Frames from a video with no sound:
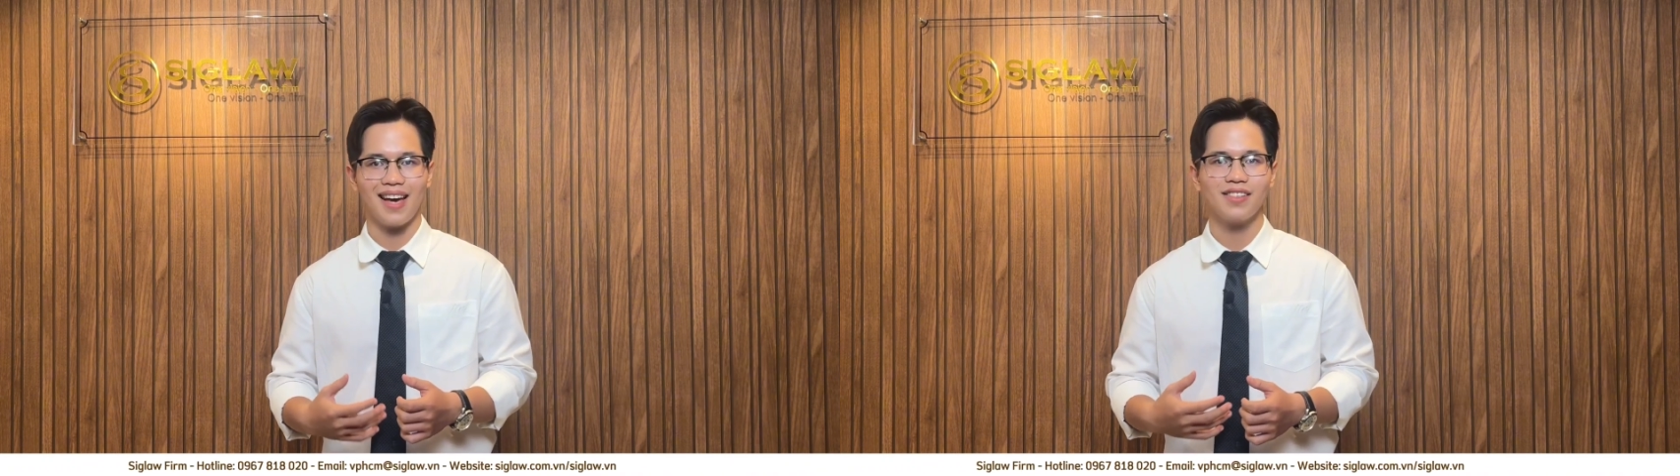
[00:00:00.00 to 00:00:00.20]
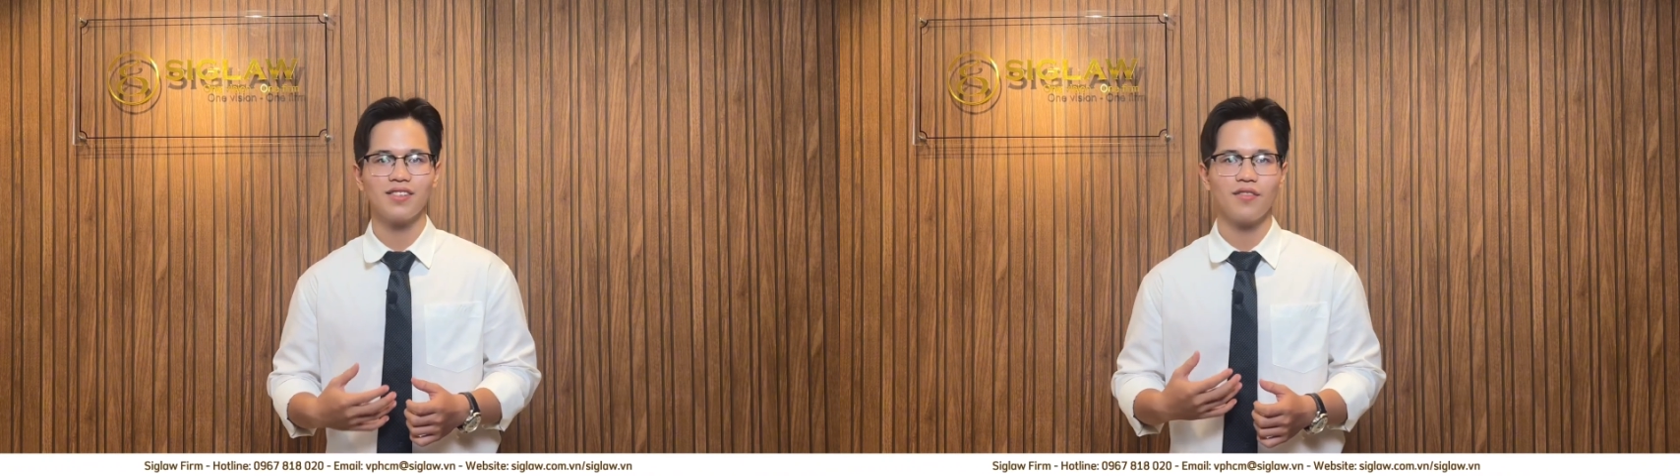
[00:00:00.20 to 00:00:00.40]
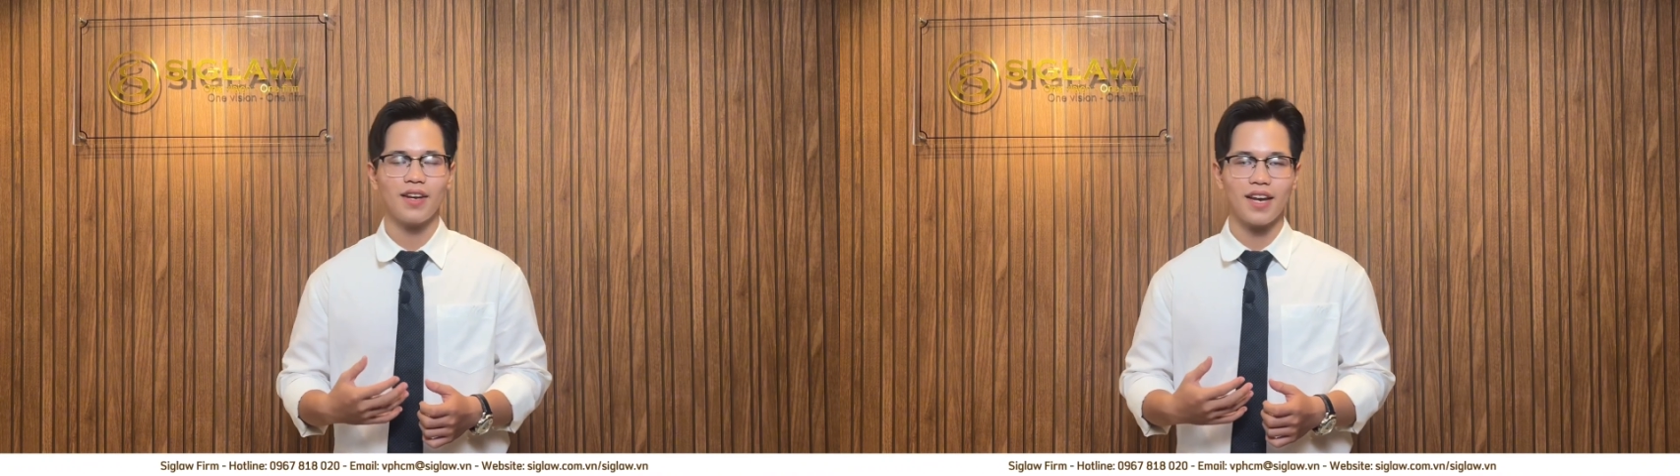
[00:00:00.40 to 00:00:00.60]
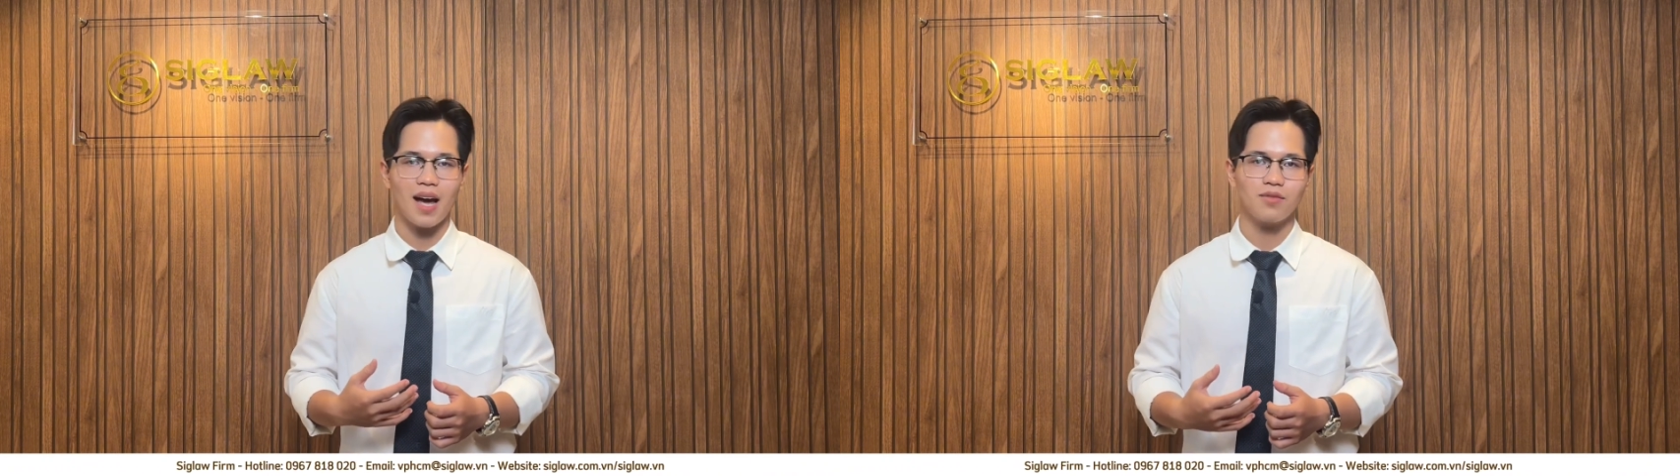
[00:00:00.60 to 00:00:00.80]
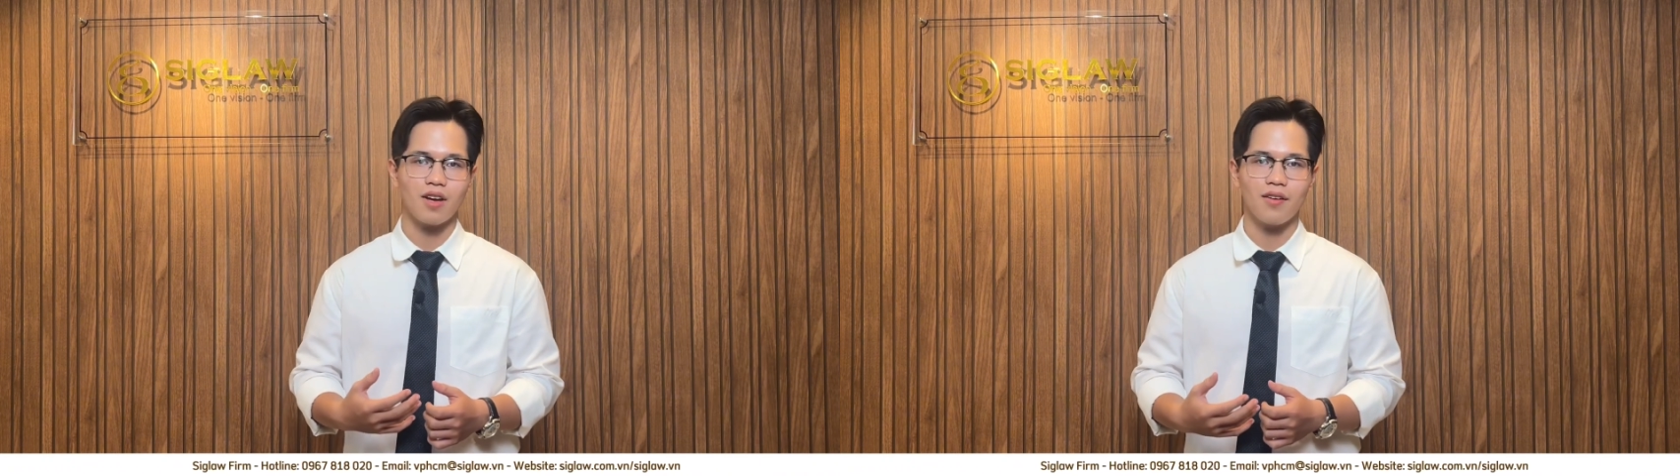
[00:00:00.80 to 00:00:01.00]
enter
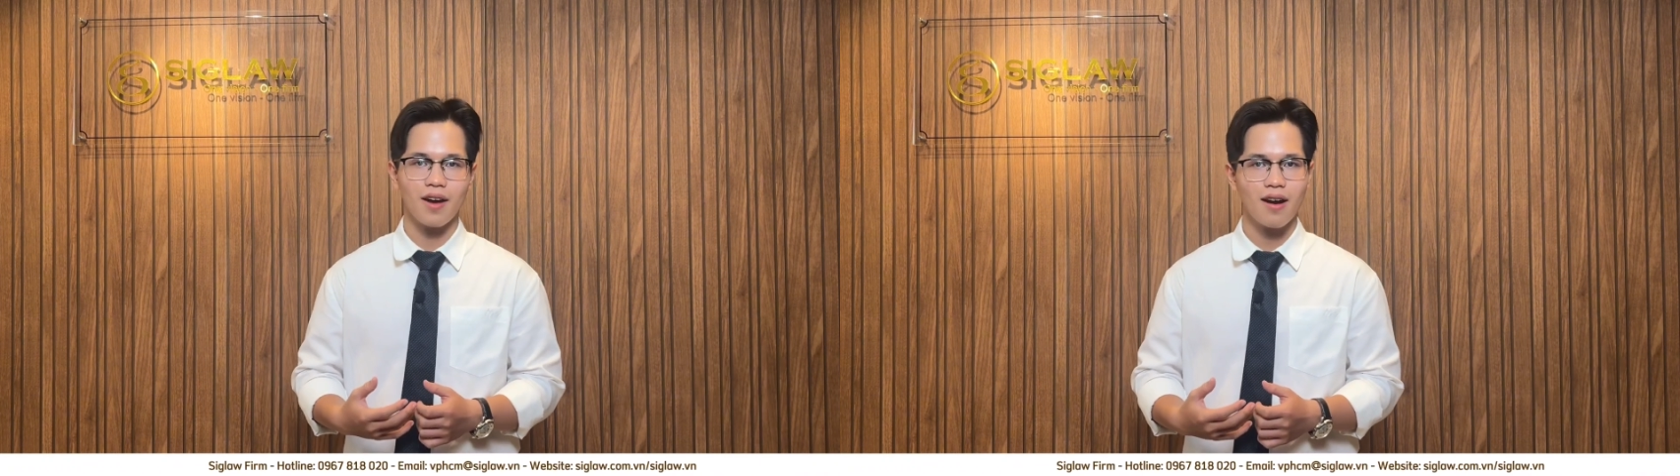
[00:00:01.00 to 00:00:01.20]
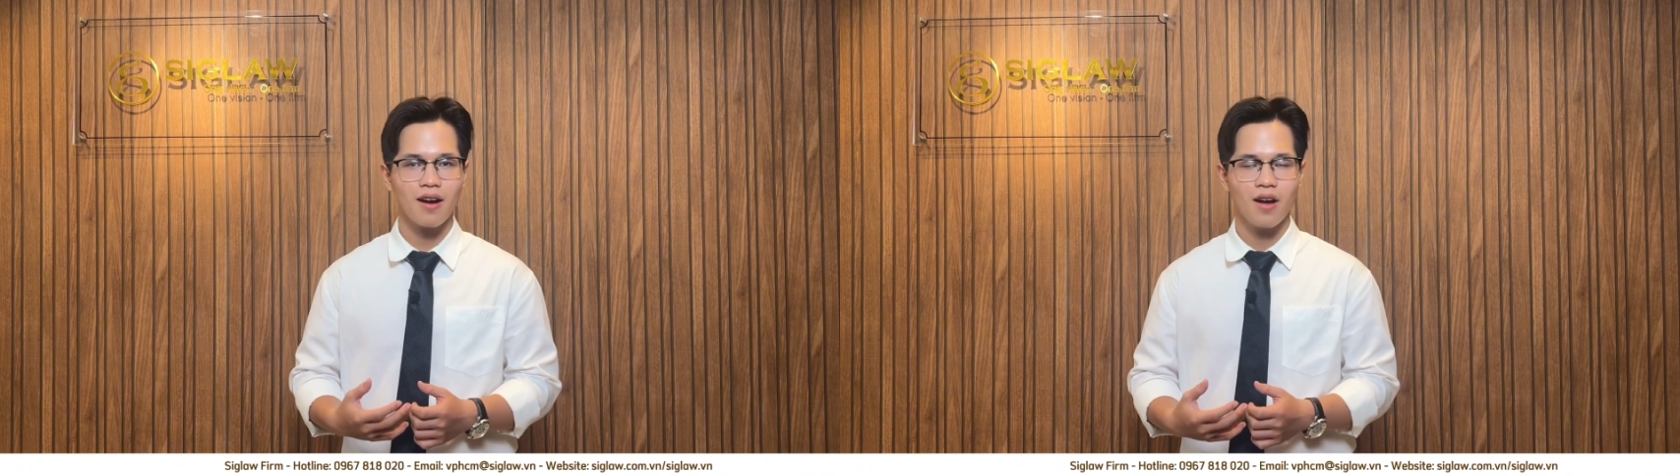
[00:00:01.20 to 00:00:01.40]
Vietnam on there.